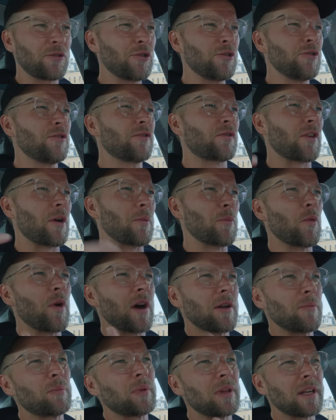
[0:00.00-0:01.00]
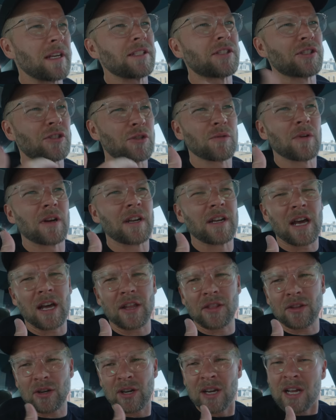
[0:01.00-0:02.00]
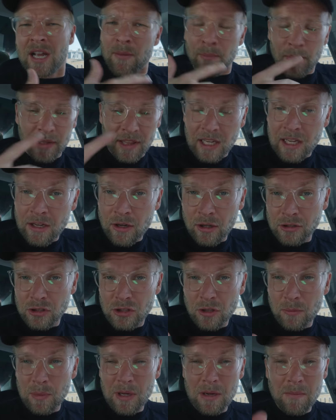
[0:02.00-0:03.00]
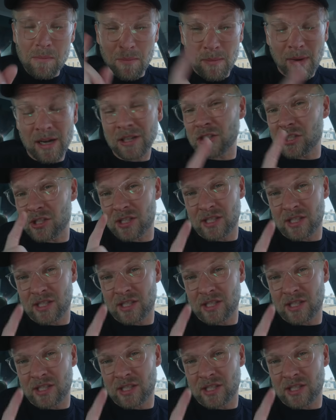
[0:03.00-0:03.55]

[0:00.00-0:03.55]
you from one place to another, but they can also be much